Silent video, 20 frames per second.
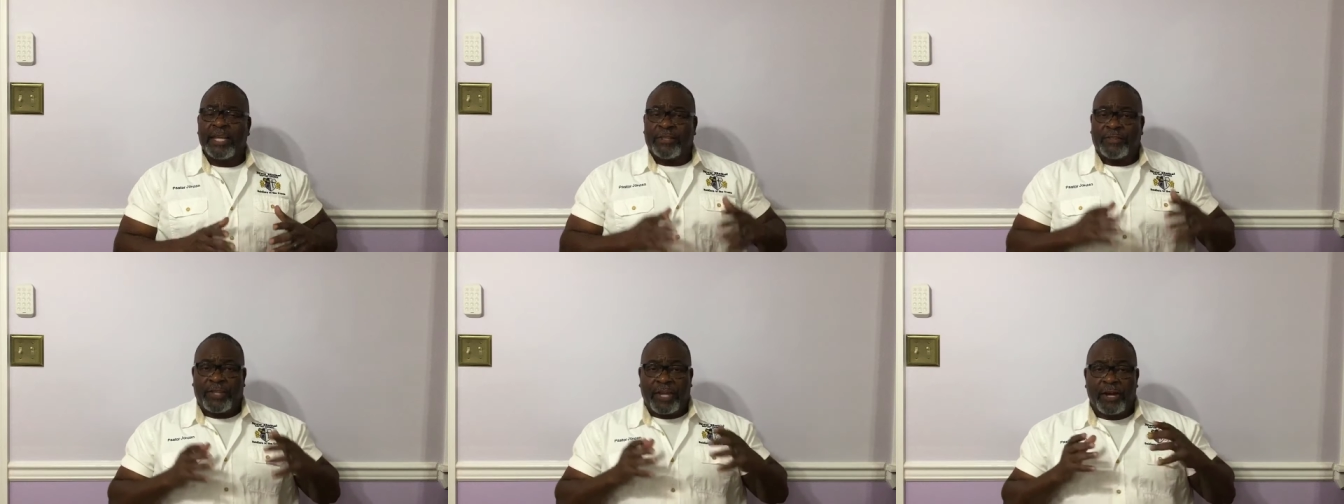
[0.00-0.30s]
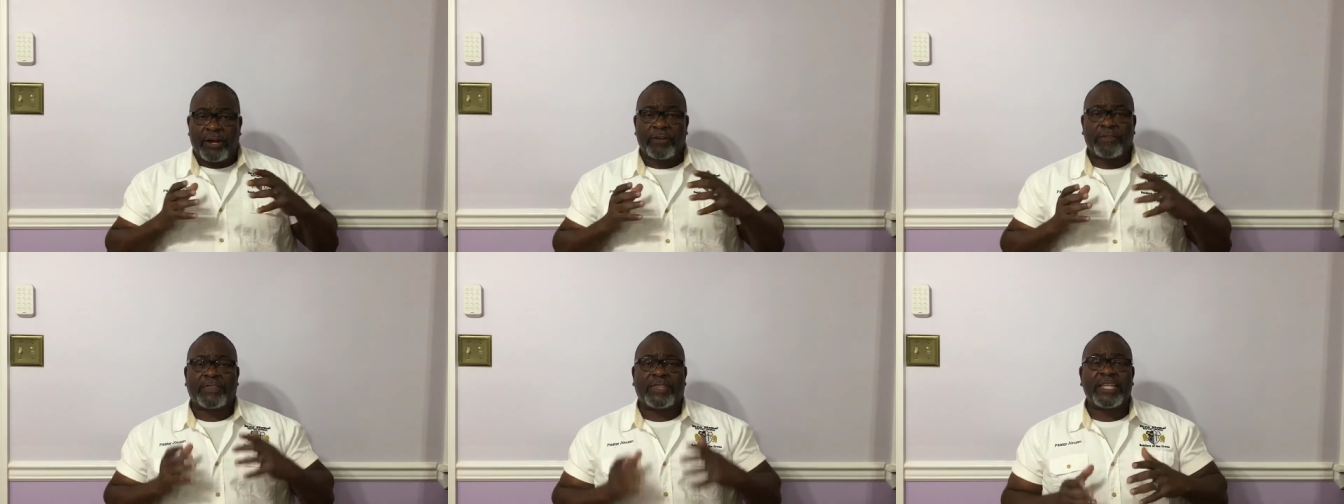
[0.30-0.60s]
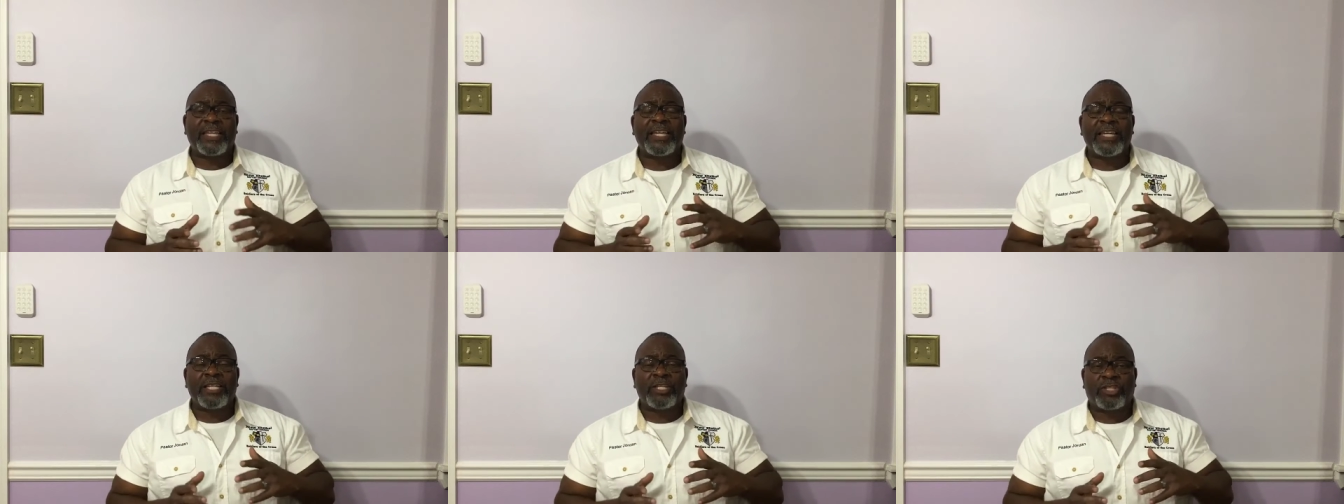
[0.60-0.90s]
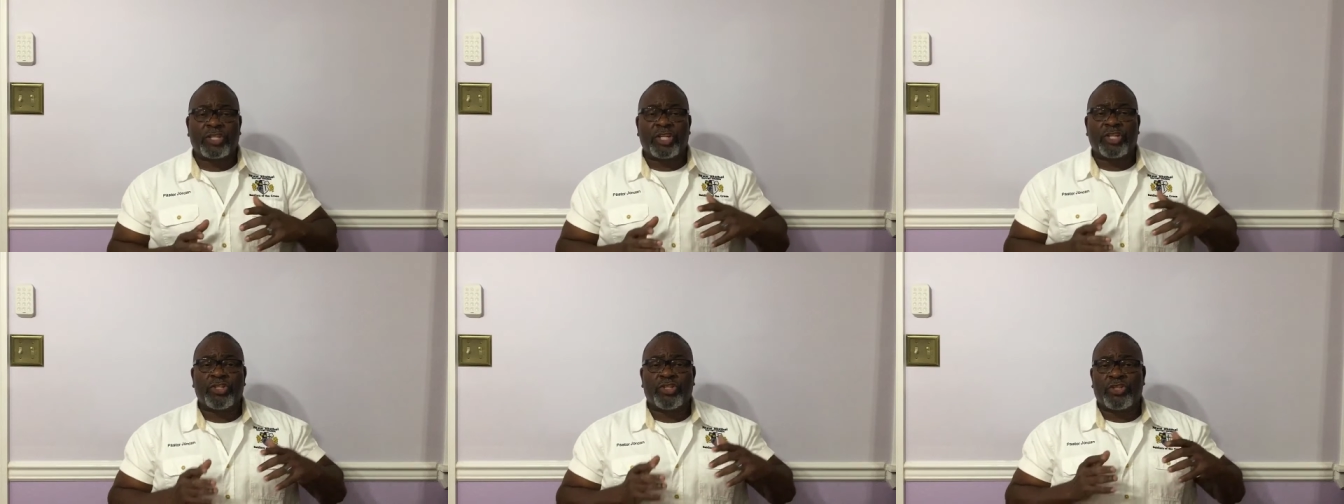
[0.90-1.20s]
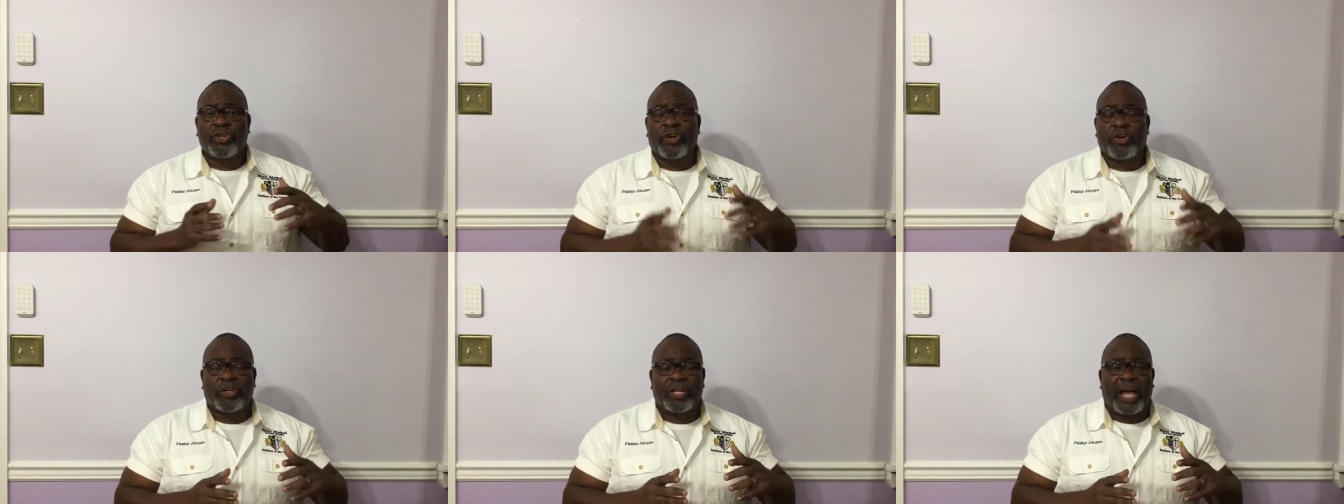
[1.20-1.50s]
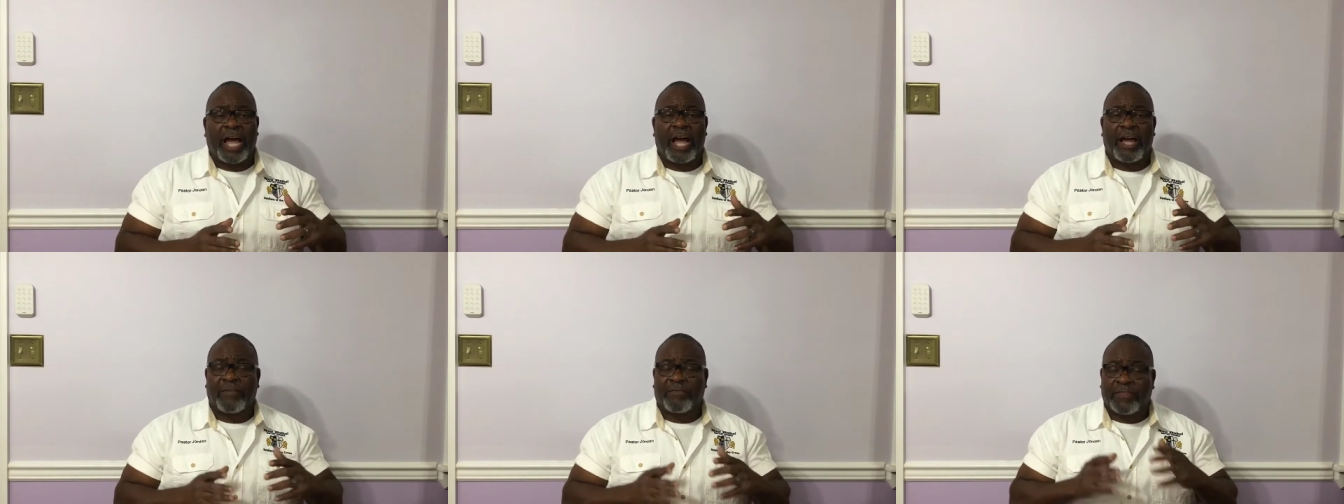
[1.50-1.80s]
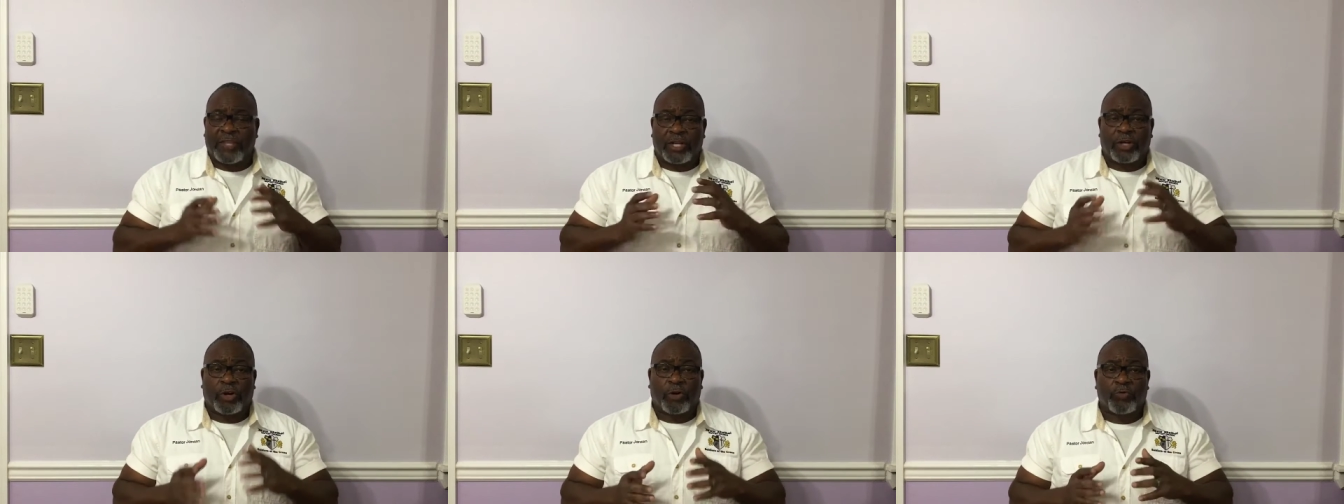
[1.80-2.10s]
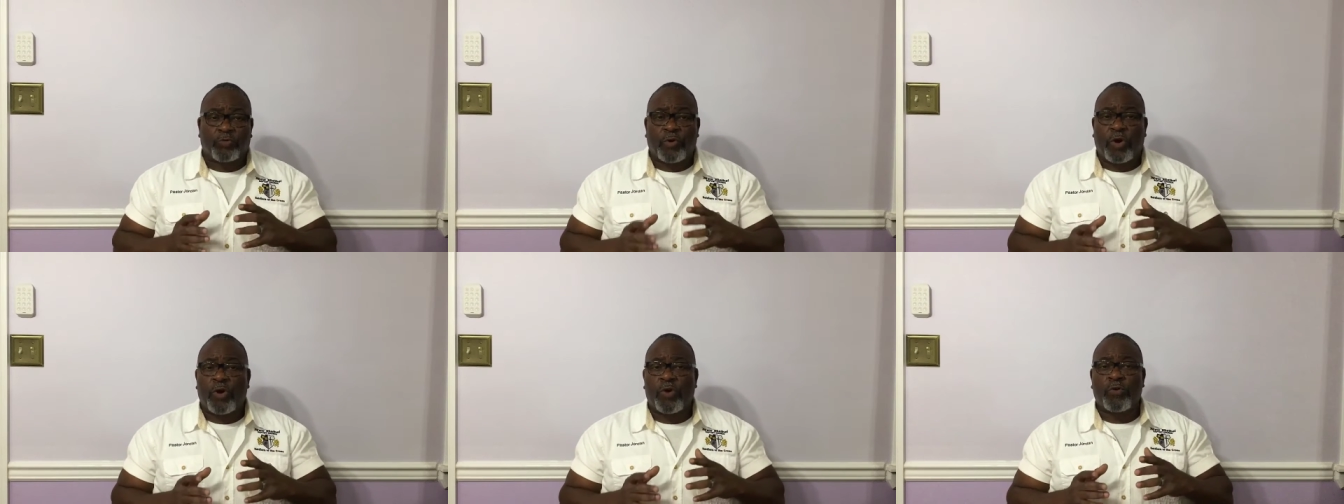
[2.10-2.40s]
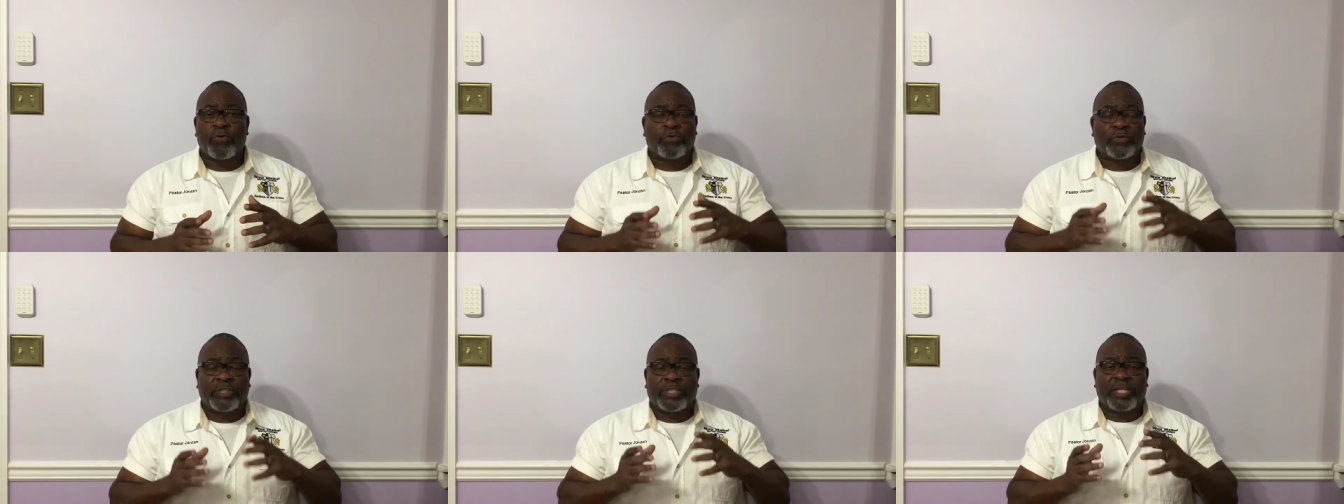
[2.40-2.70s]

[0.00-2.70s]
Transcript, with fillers: There are things in your life that are wrong